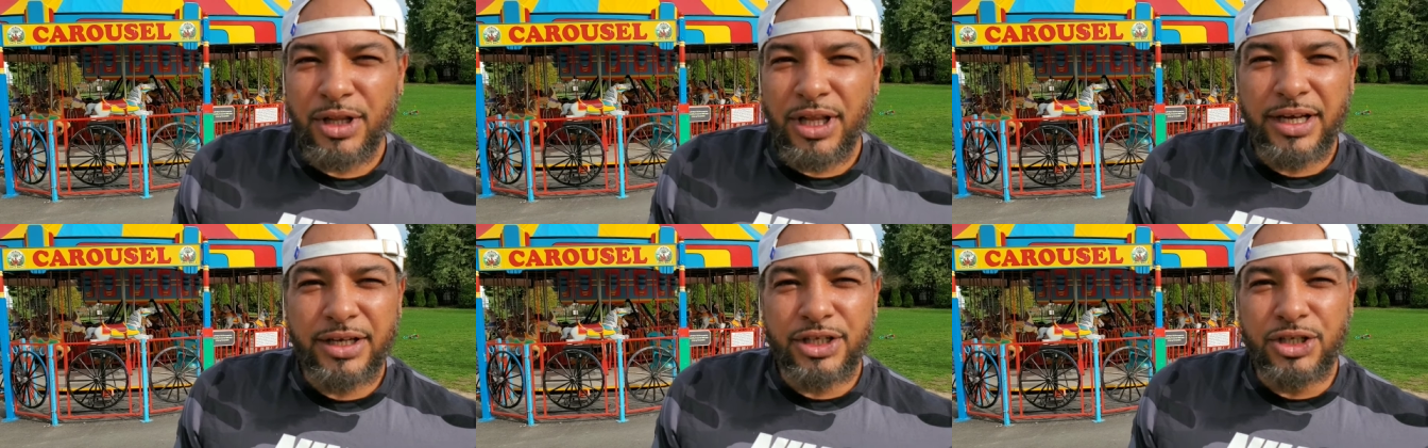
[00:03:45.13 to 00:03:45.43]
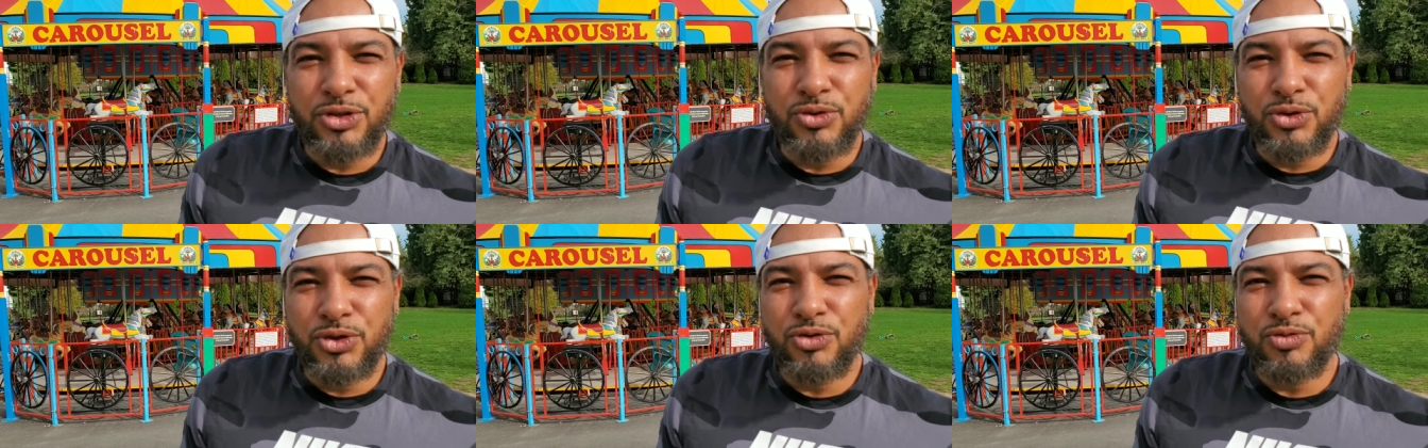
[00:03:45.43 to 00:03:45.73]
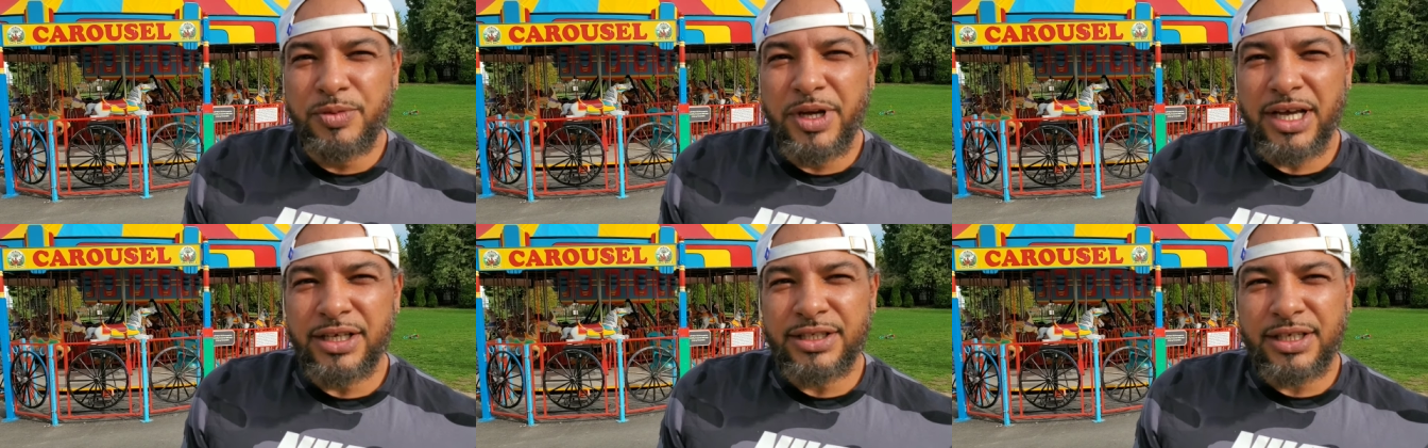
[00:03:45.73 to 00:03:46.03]
a lot of the
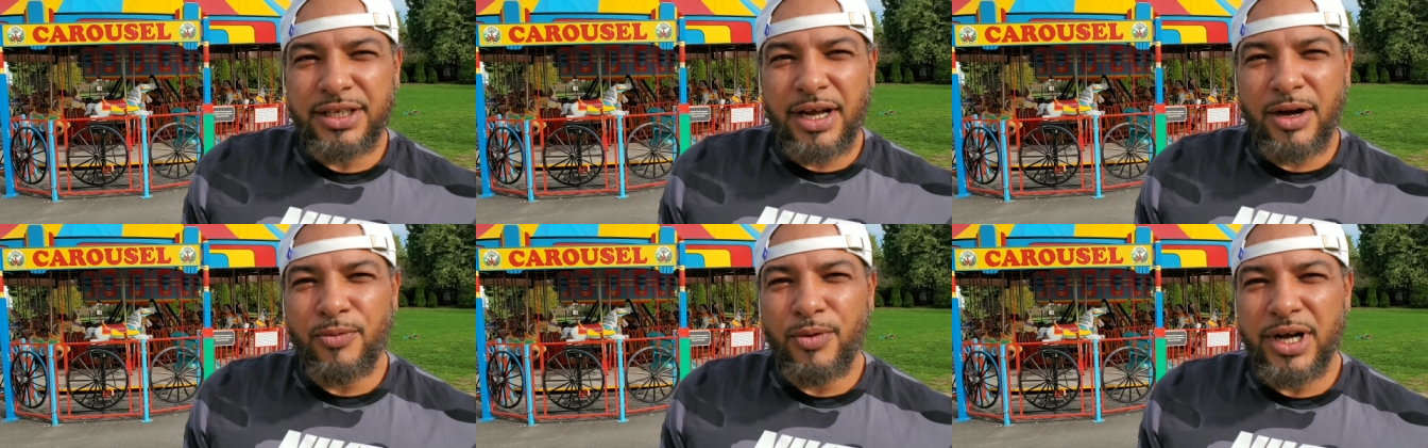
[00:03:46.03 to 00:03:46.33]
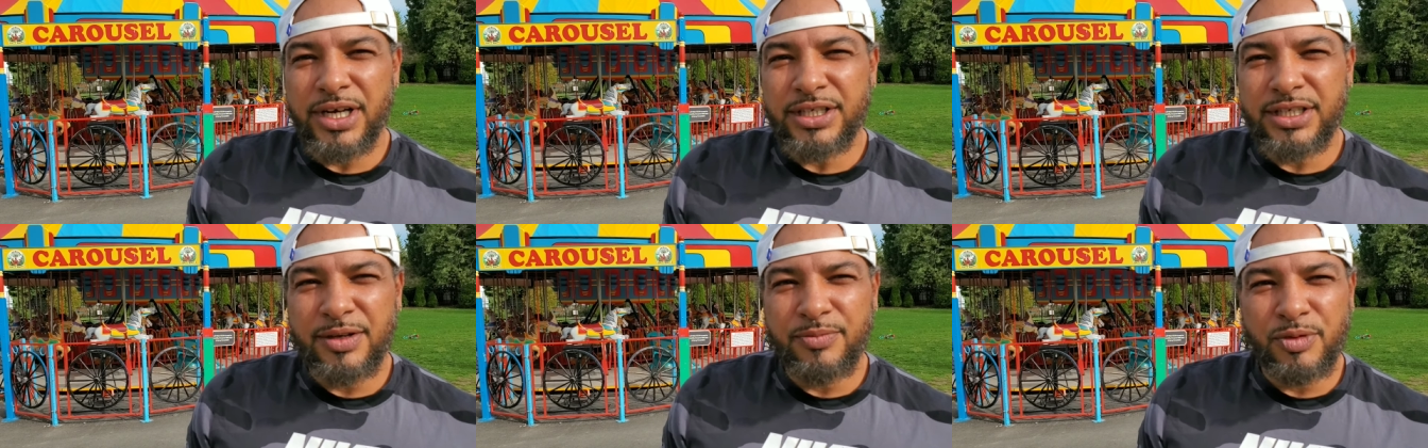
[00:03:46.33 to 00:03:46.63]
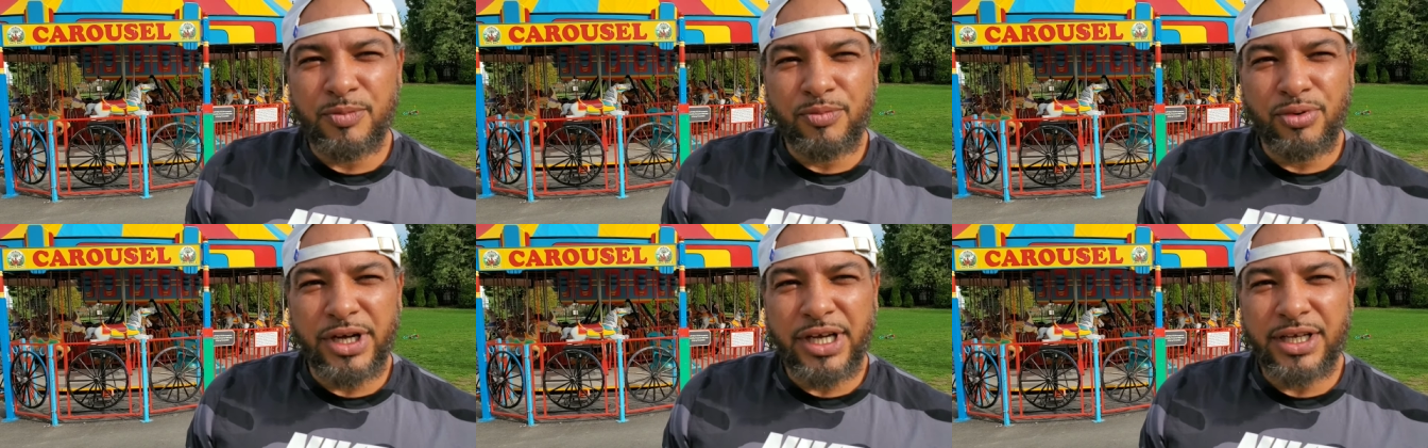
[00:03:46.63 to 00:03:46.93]
youtube guys that i watch they've
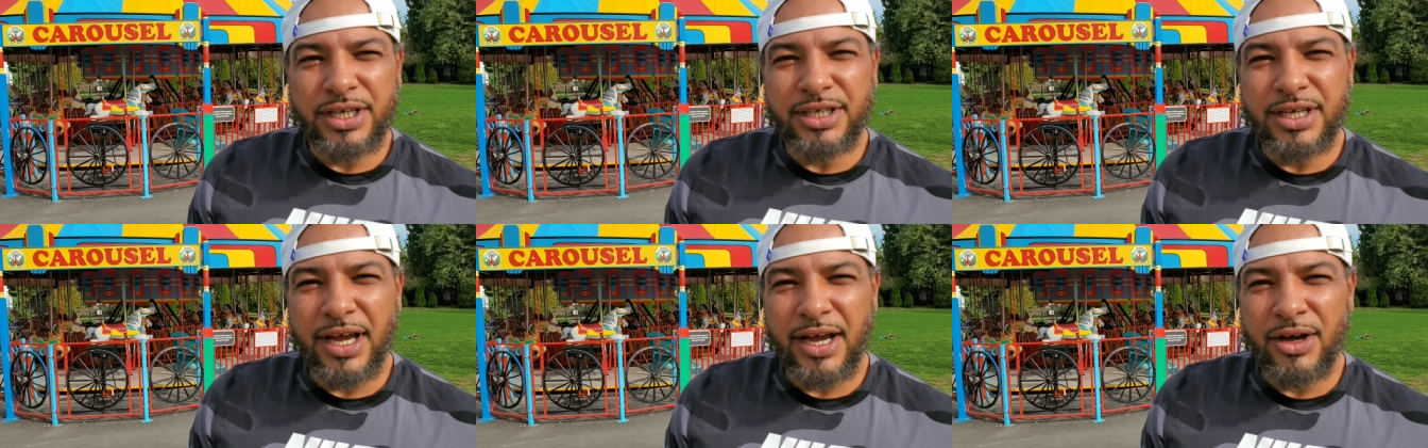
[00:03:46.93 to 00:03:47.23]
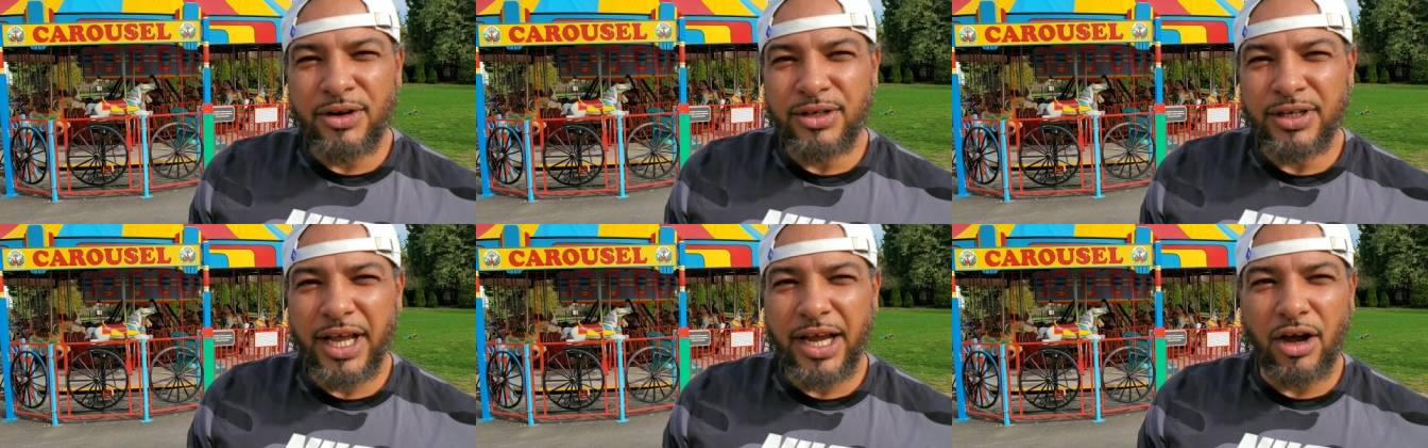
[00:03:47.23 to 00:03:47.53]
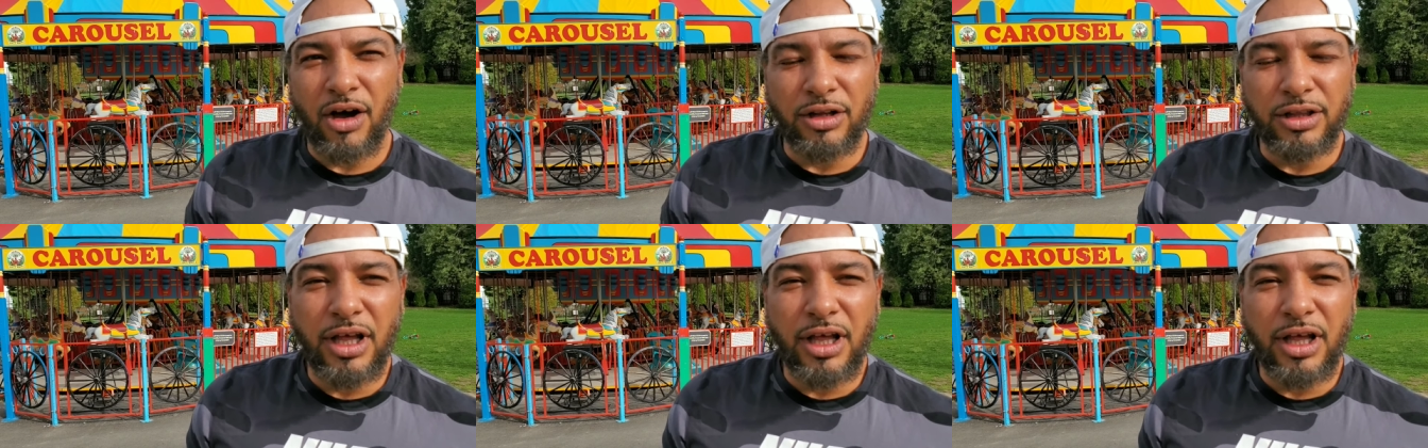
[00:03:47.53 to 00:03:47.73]
been breaking down like